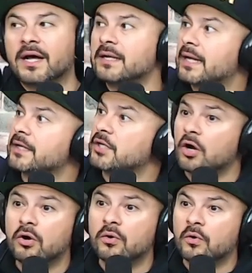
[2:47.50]
like,
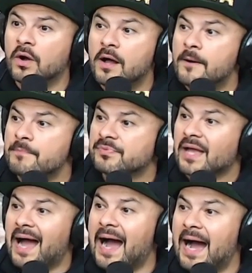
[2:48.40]
yo,
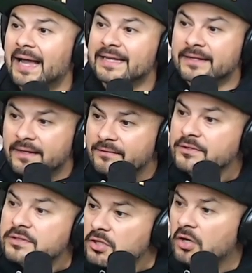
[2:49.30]
I never
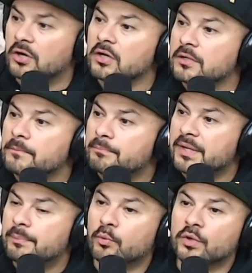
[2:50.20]
thought
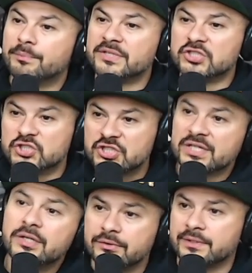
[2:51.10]
people would be
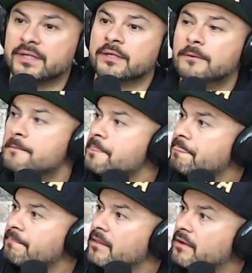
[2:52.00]
cheering
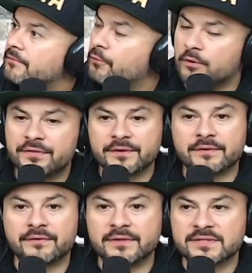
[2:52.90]
for
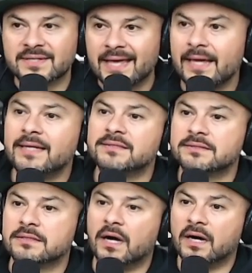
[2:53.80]
this
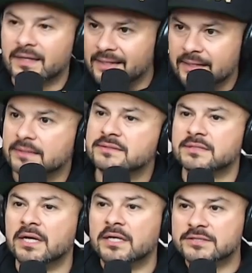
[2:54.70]
case against
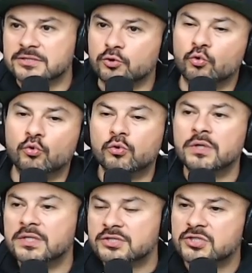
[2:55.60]
school
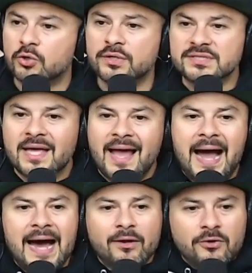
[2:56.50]
choice.
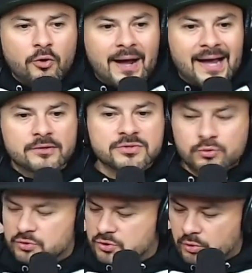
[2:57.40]
I don't know how
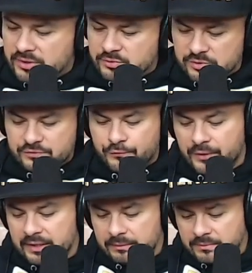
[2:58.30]
school choice was
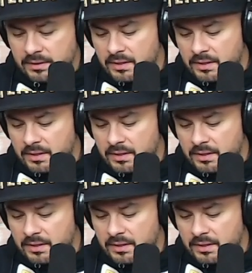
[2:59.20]
framed